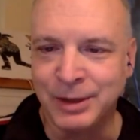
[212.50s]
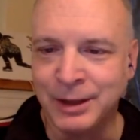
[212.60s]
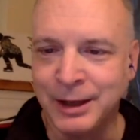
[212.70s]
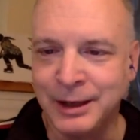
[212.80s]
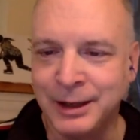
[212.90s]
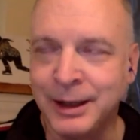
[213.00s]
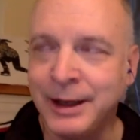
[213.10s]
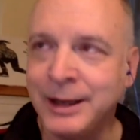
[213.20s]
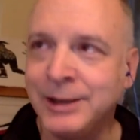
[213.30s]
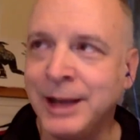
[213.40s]
and and
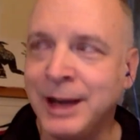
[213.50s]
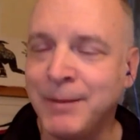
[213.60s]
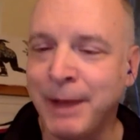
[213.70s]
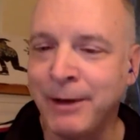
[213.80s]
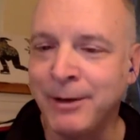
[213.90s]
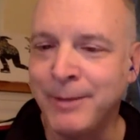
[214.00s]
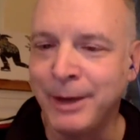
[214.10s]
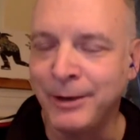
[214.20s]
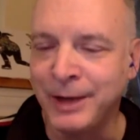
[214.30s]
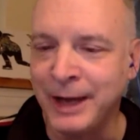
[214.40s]
and he's getting better and
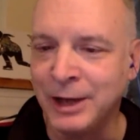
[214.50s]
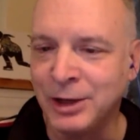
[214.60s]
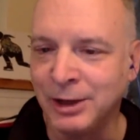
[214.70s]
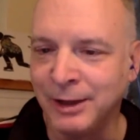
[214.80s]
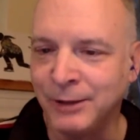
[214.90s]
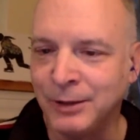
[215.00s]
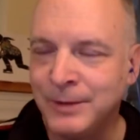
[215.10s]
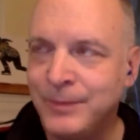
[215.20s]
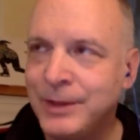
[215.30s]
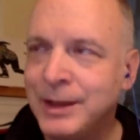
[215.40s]
better at the AHL level.
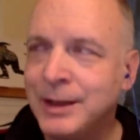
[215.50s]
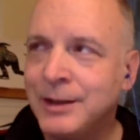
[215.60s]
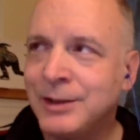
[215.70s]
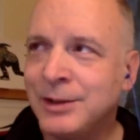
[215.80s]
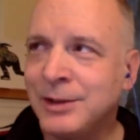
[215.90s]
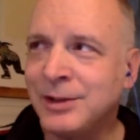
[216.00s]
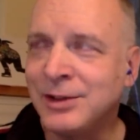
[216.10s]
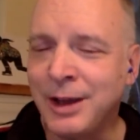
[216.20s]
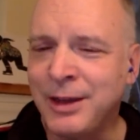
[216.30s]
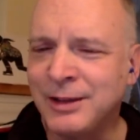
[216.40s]
This is,
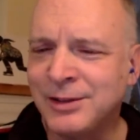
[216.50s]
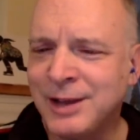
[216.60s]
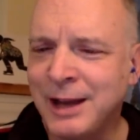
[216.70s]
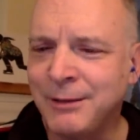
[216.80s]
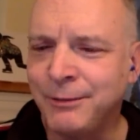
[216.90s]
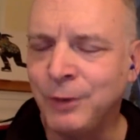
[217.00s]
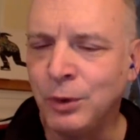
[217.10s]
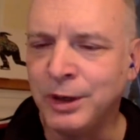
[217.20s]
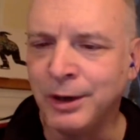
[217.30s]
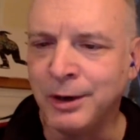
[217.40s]
his, I think, second
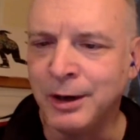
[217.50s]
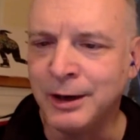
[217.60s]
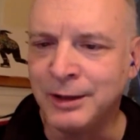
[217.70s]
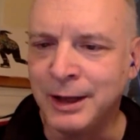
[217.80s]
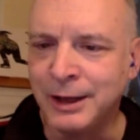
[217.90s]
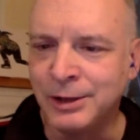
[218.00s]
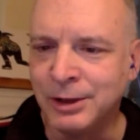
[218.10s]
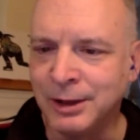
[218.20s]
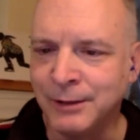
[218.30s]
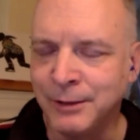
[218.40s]
full year at the
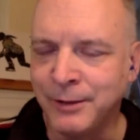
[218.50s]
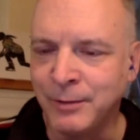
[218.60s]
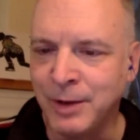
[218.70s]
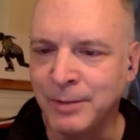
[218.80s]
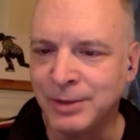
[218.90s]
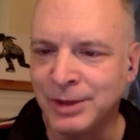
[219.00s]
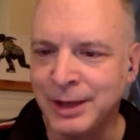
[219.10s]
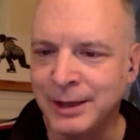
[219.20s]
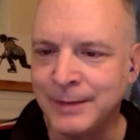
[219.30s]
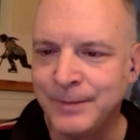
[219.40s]
AHL level, if I'm not mm-hmm.
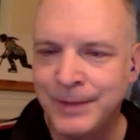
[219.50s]
mistaken,